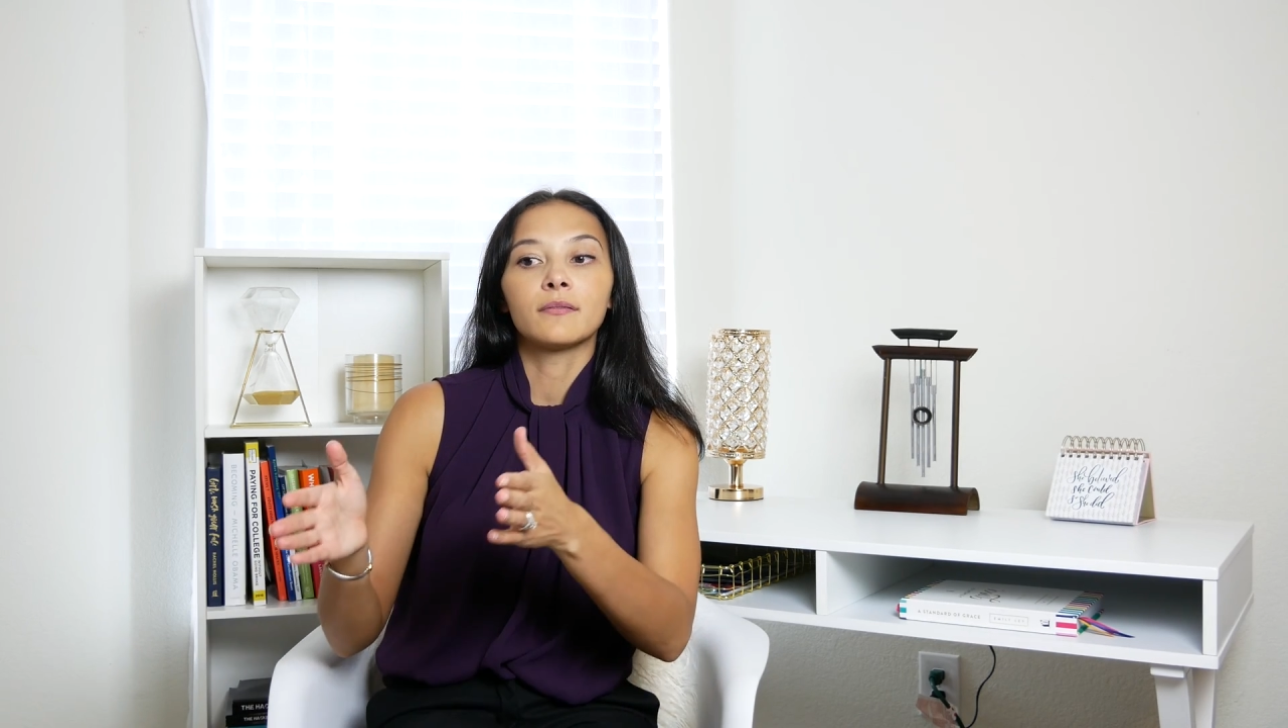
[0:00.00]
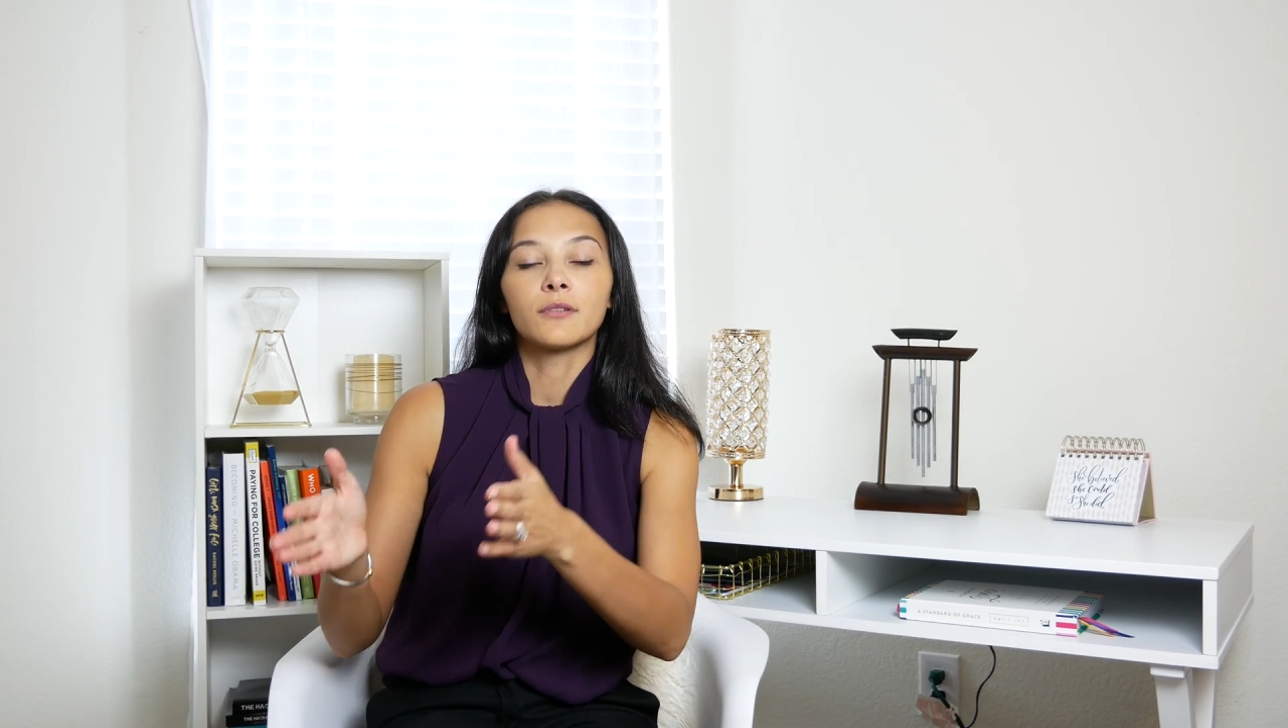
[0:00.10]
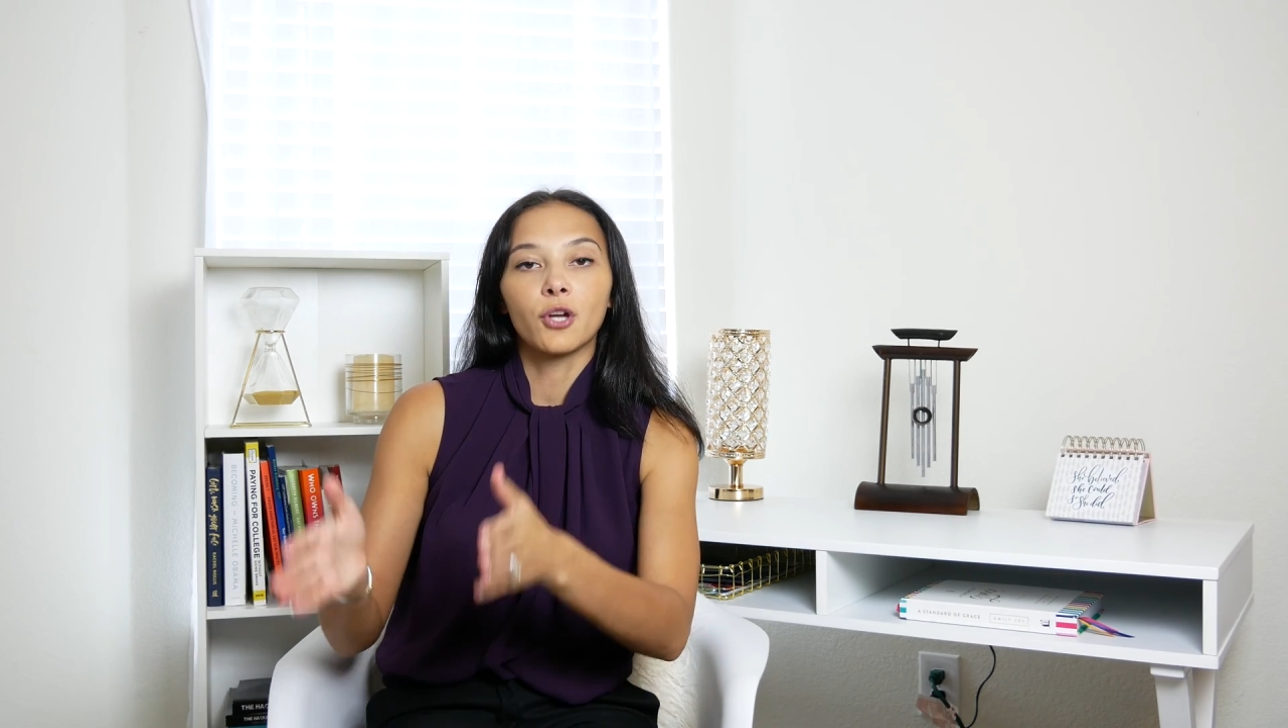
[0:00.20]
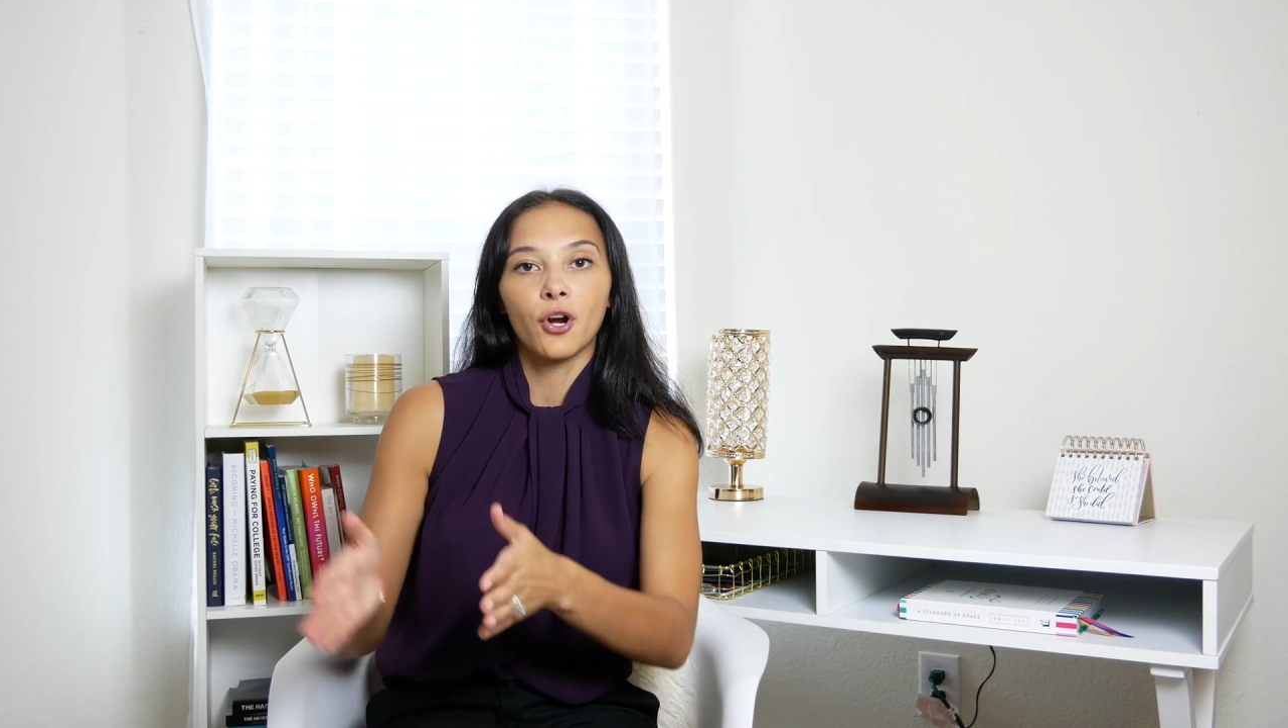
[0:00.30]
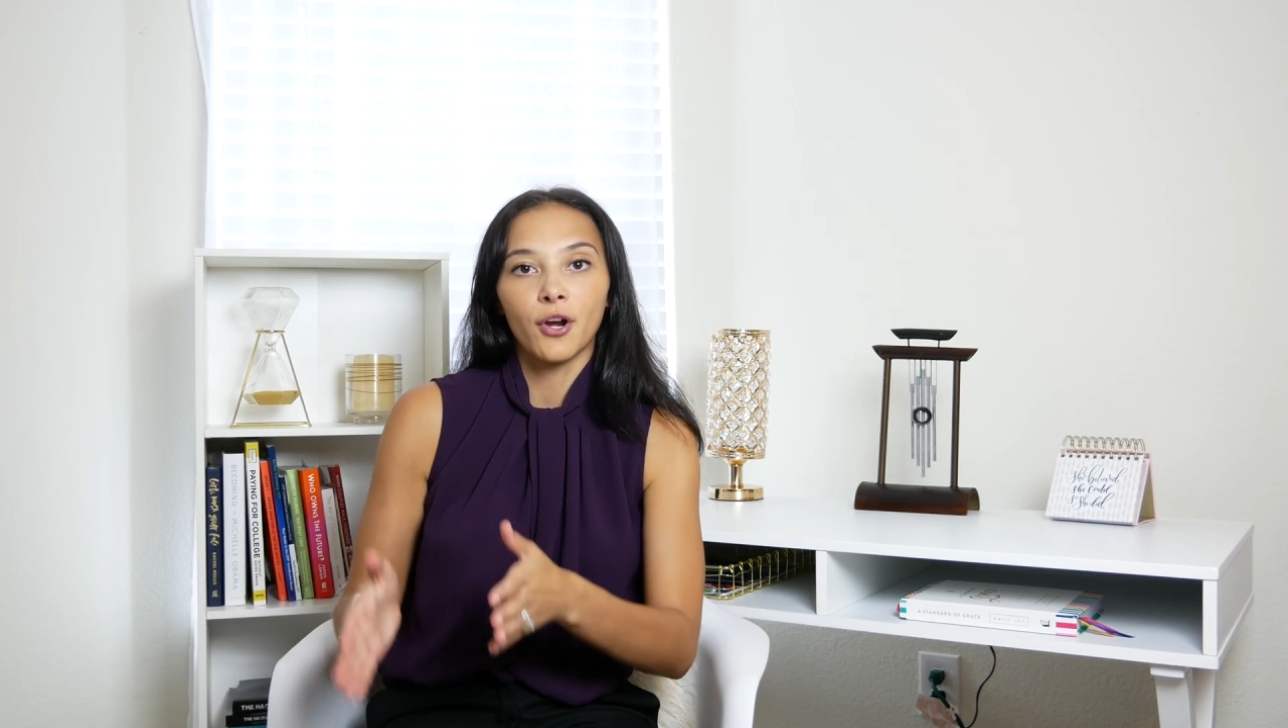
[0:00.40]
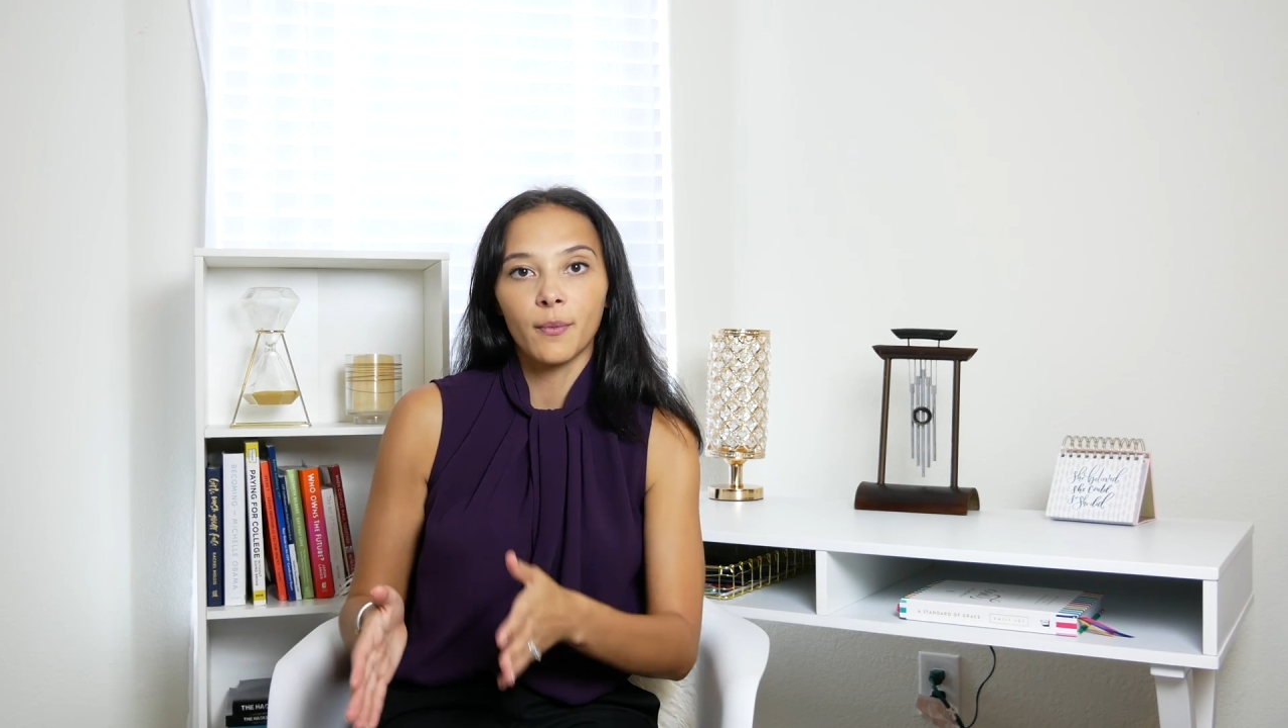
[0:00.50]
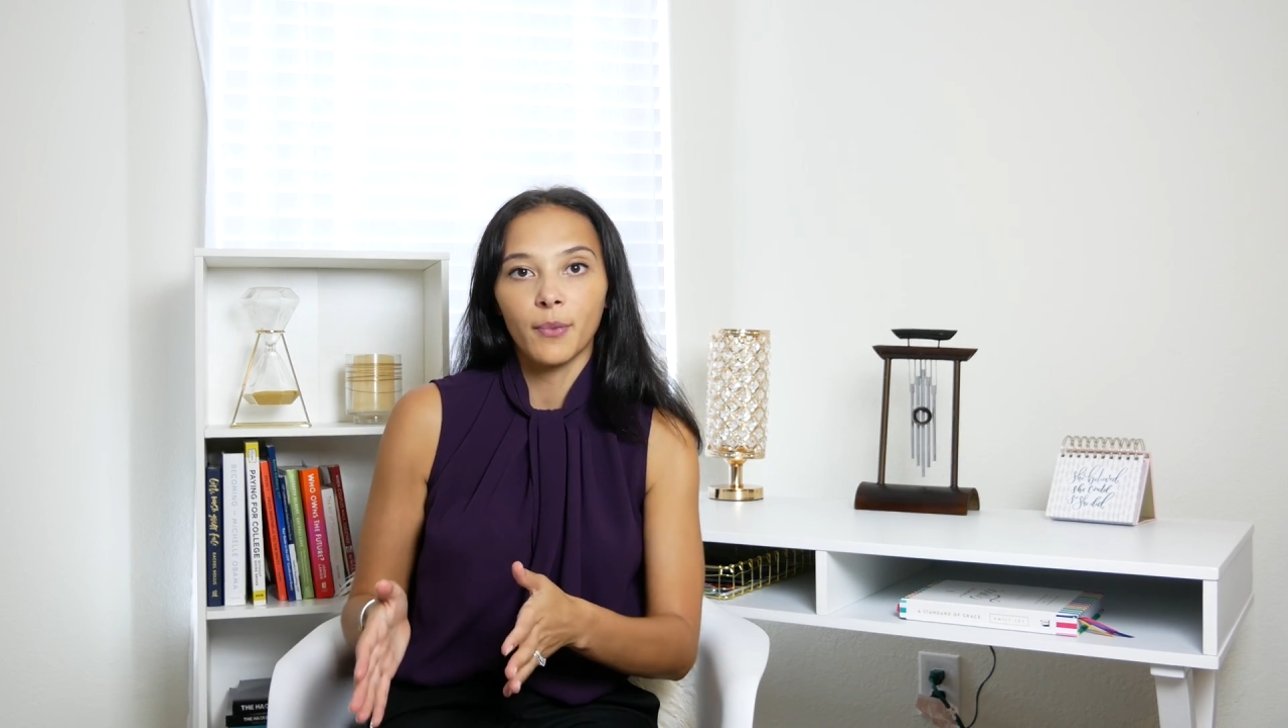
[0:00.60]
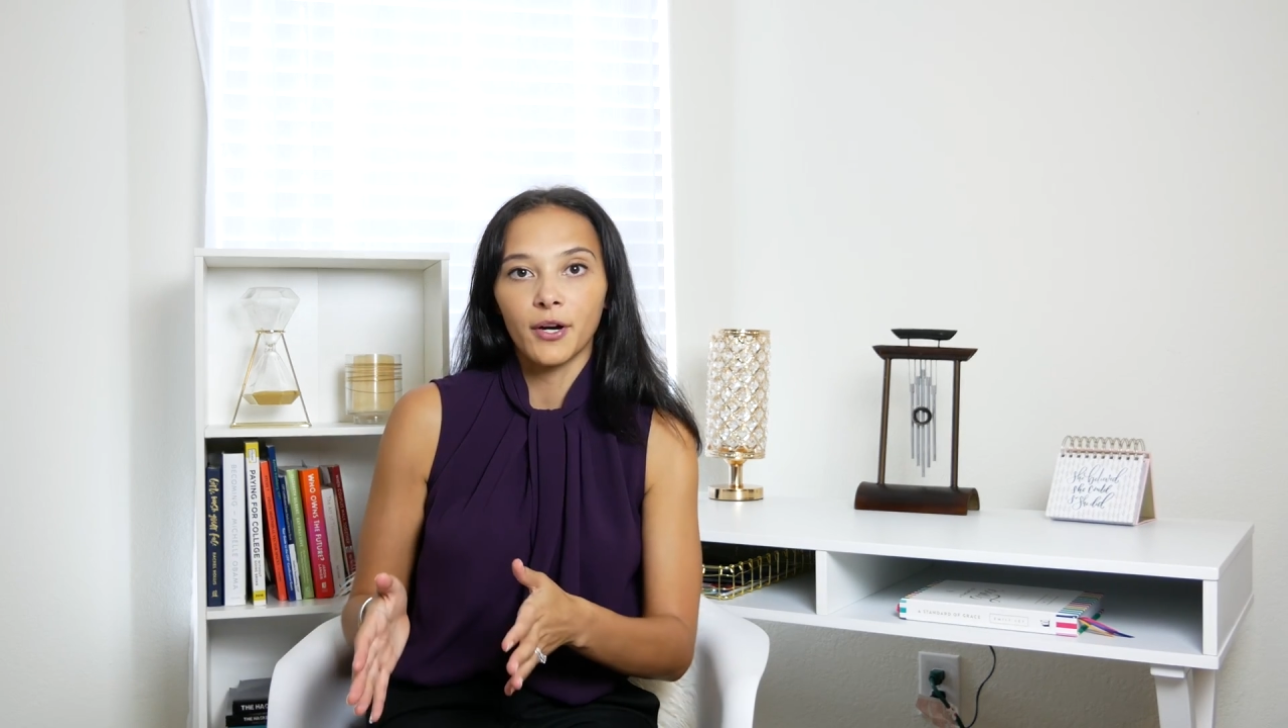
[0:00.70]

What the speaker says: the current